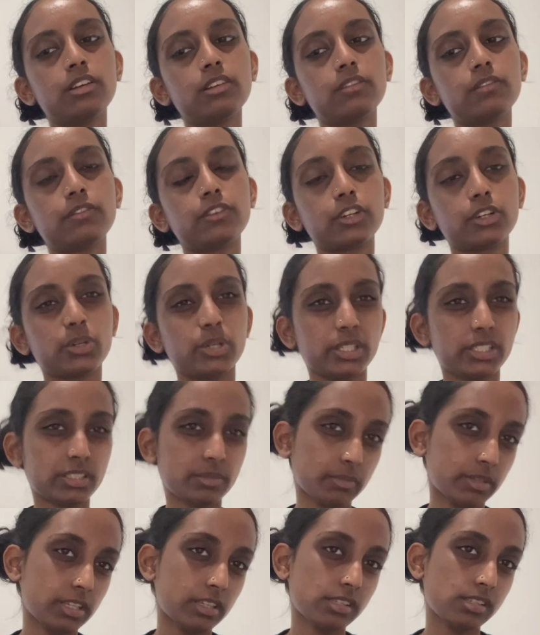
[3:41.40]
for
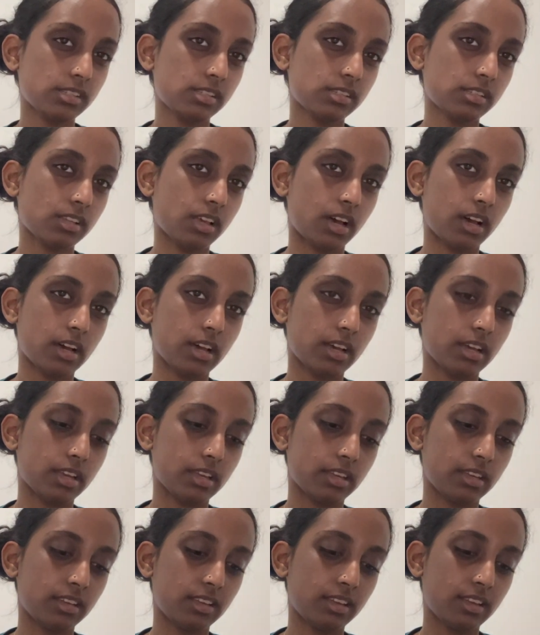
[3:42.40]
Christmas.
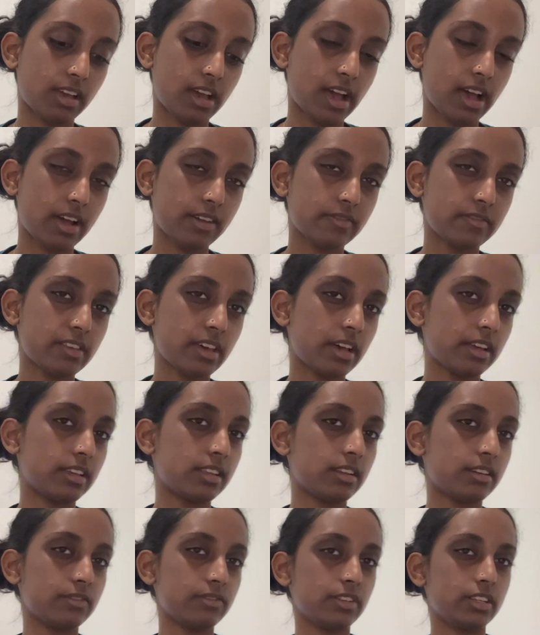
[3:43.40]
I have that in
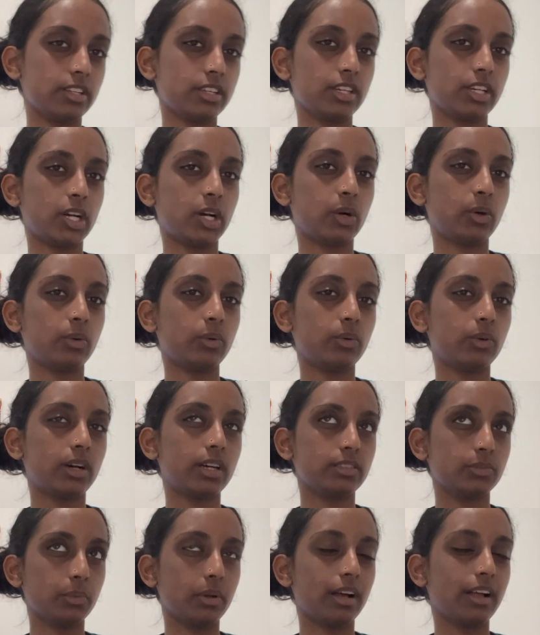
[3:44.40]
a video
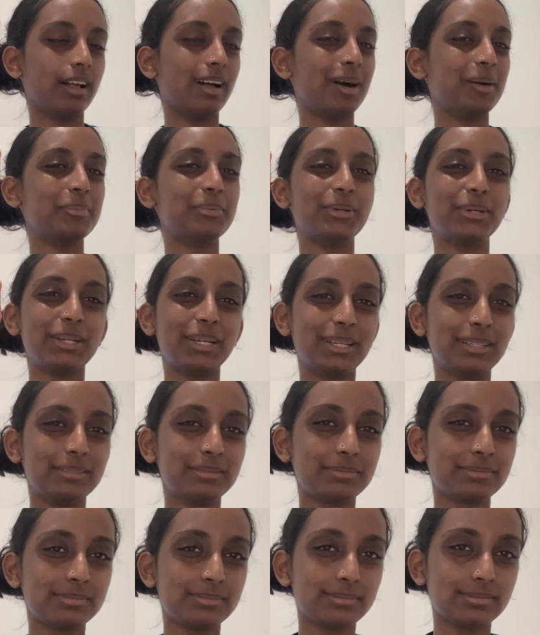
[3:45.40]
as well. I'll put it
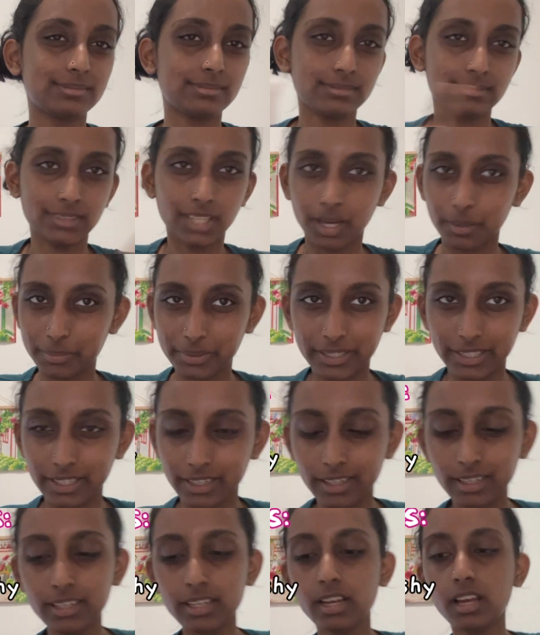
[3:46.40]
up
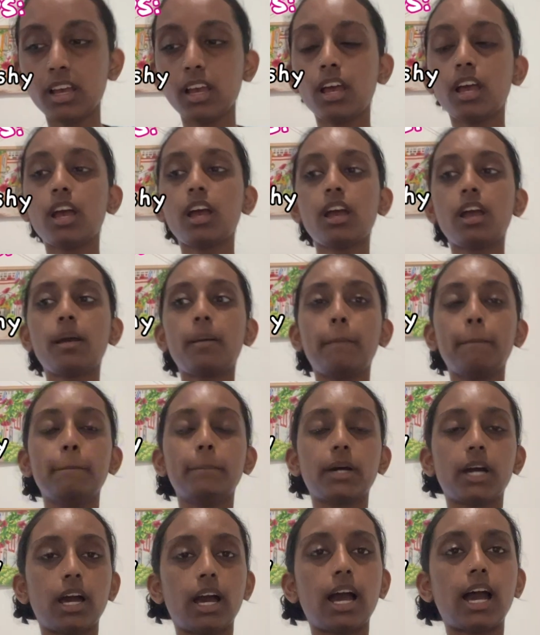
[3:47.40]
here,
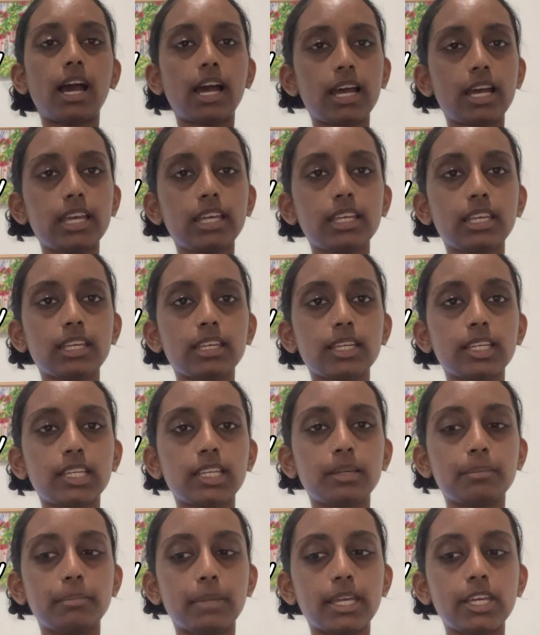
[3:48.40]
but I
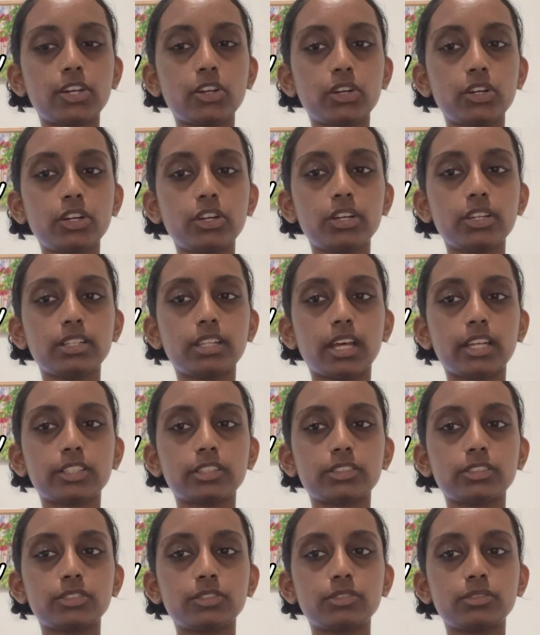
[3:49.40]
made her that
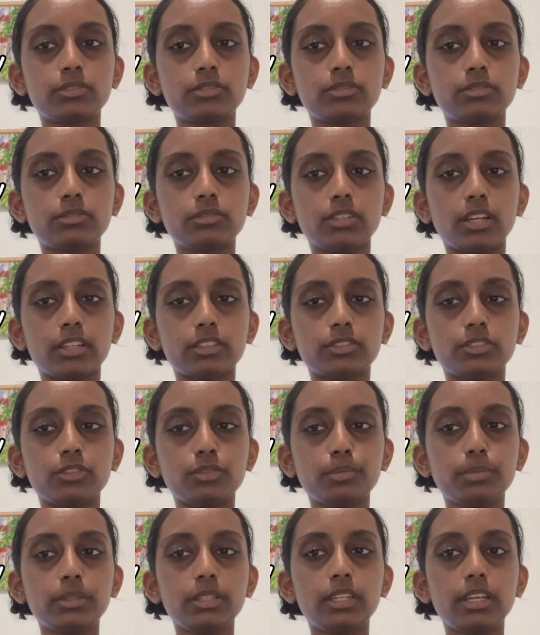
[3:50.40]

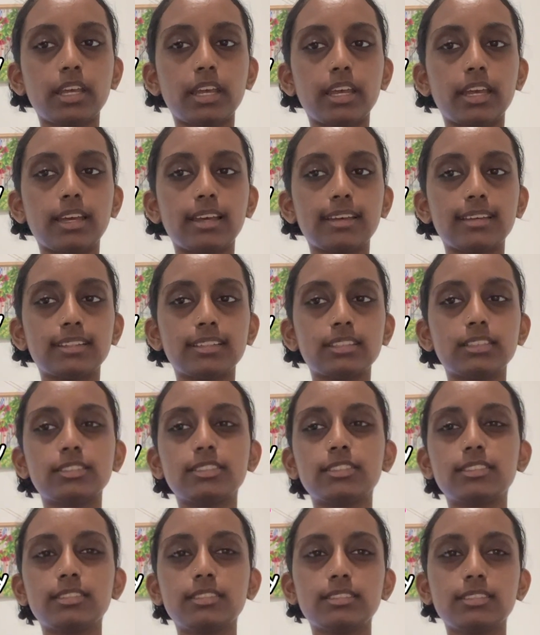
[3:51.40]
Snoopy, and
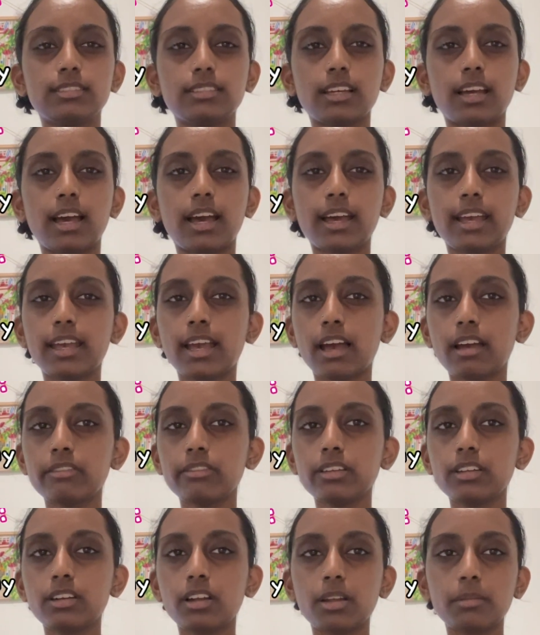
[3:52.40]
I have
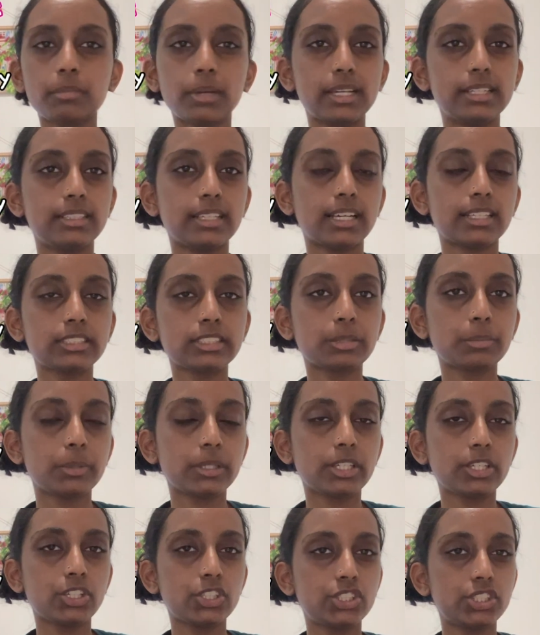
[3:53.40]
it on my desk
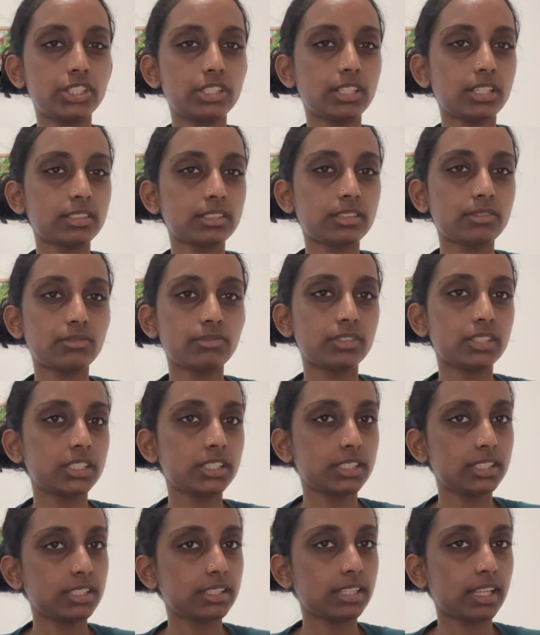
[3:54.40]
because she doesn't
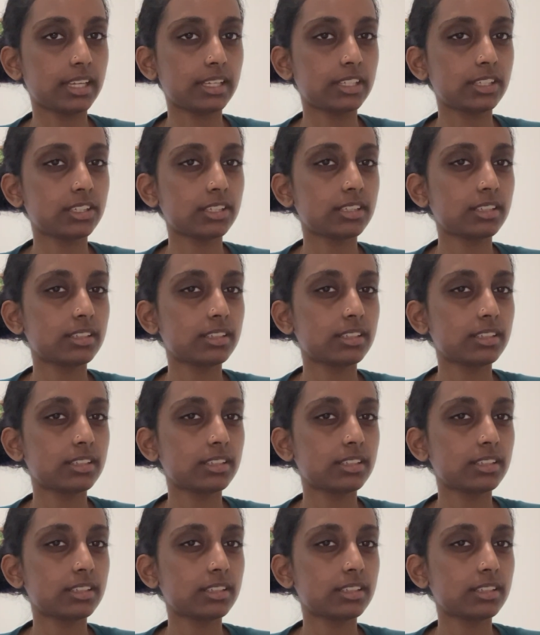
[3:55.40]
really like